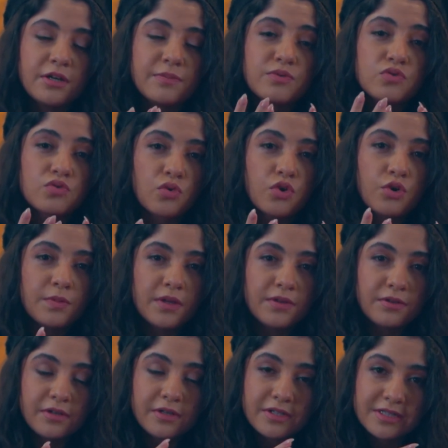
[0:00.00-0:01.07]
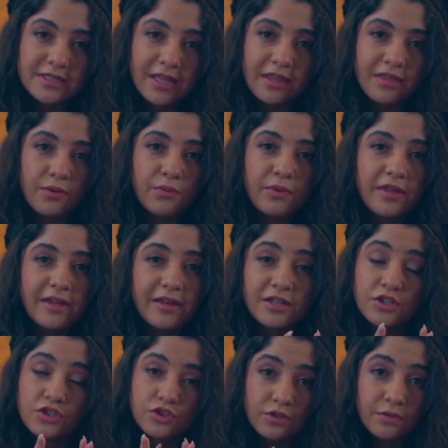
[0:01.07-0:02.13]
absorbed into her skin the way that
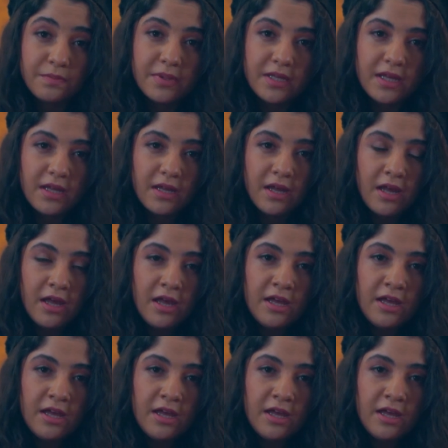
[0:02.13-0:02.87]
it should be,